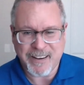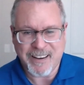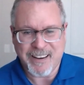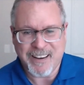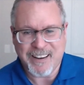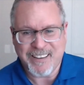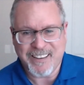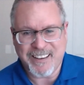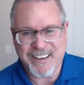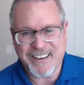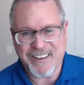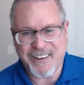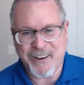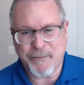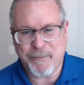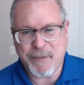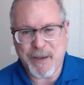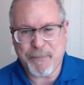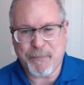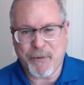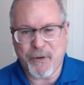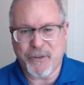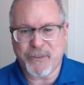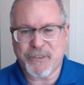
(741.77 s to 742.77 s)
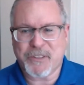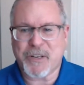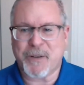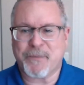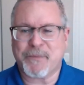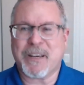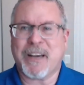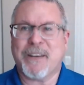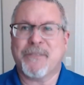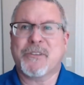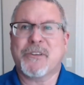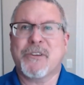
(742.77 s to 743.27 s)
Like, people
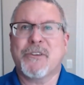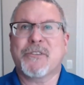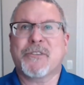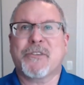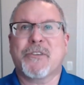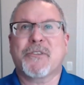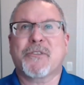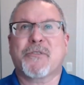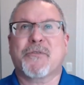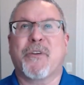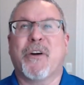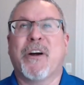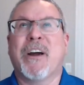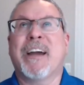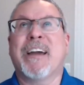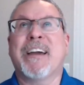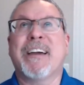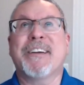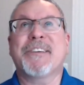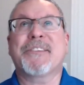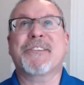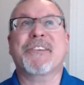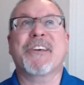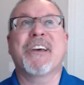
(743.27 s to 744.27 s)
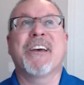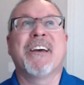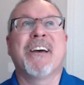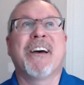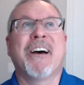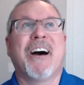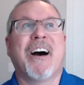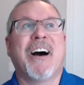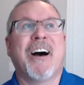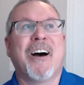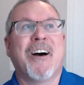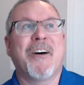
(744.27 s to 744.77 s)
sometimes use this phrase,
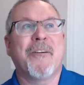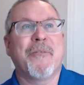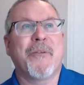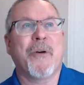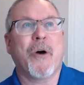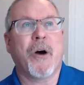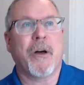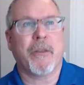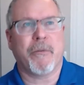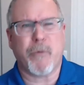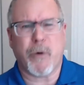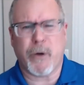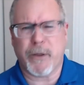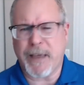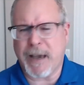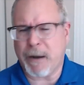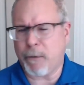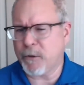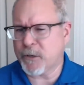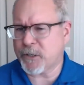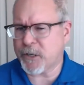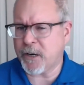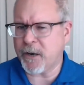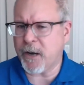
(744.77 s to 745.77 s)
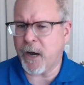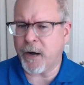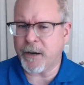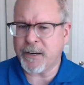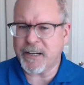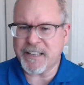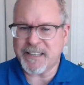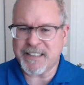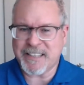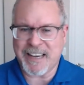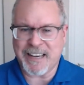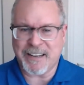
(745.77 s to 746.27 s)
that was an
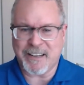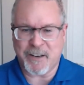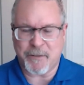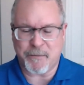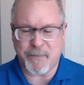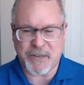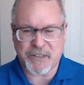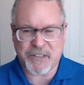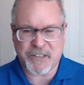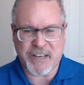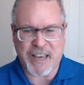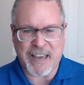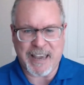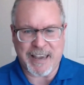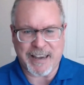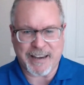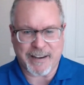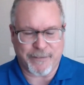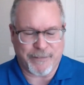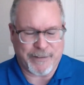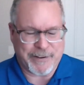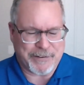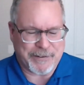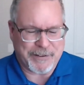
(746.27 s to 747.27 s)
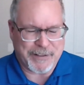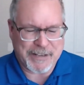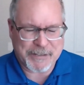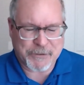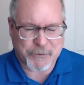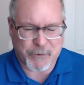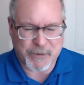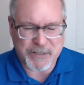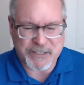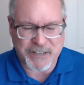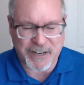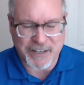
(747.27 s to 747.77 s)
unintended mistake. I'm like,
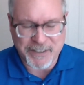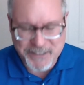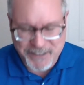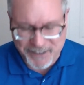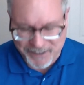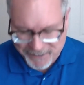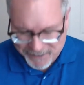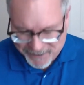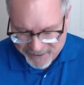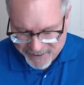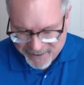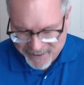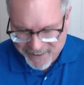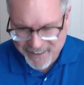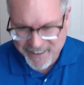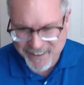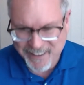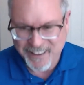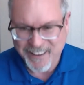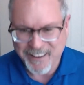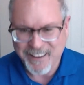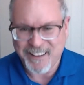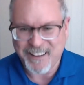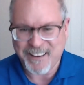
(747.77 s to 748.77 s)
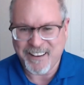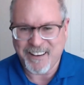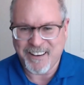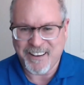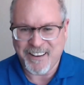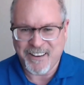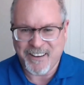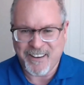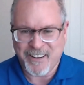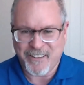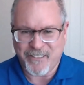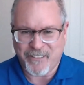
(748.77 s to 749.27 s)
that's redundant.
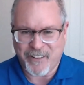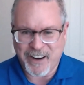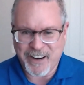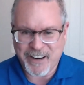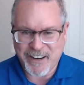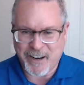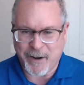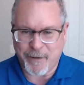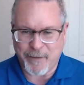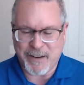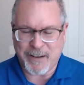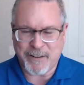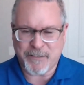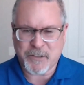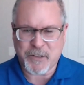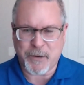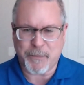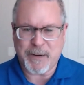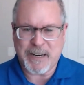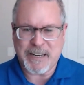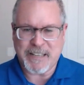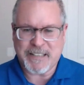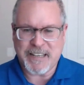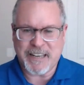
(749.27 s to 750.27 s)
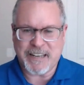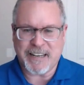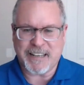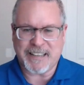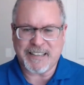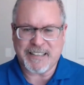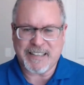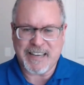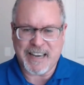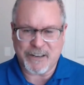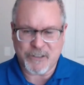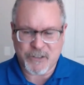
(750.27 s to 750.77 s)
Right? I mean, if somebody did it
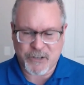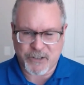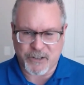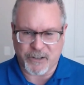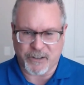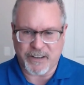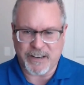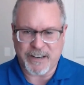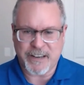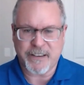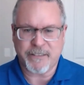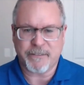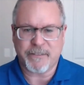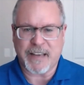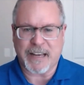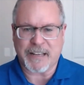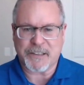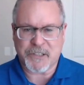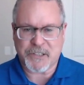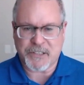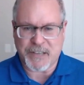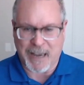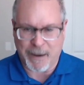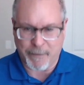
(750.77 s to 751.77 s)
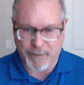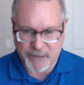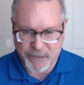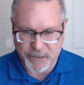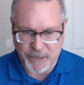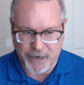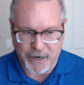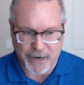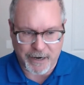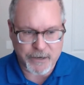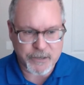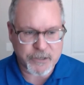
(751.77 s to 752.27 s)
intentionally, that's
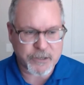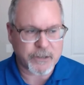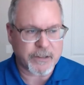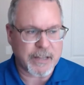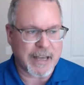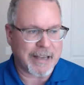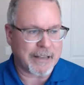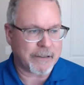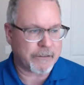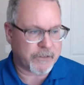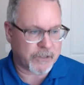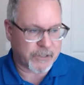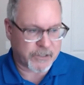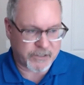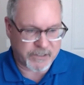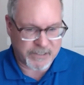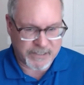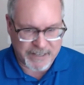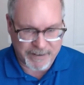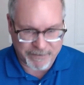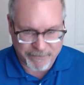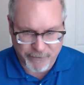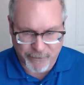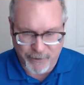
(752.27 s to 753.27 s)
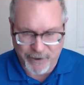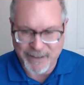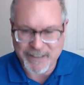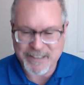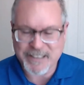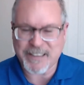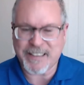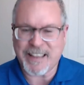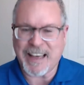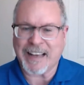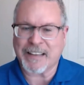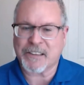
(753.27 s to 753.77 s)
sabotage, that's
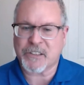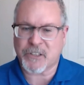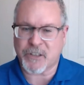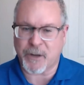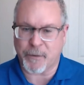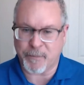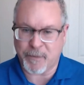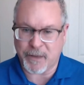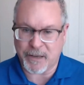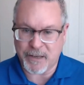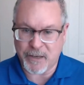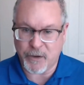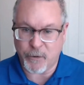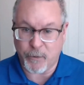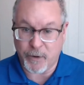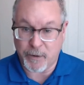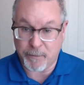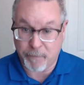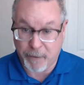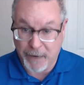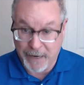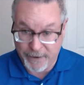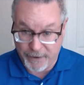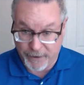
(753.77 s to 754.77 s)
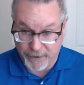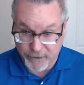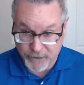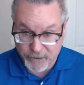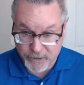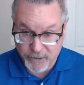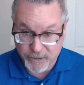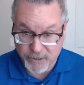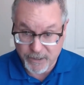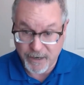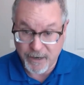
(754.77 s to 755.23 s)
different, that's something you would punish,